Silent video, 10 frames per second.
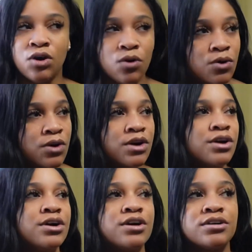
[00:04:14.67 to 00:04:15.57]

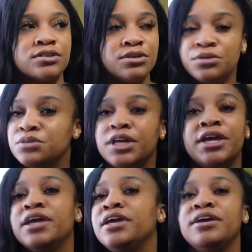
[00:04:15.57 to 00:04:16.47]
core,
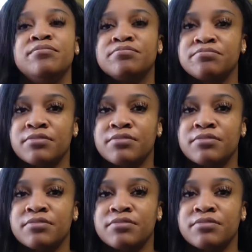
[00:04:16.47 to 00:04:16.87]
Cooley,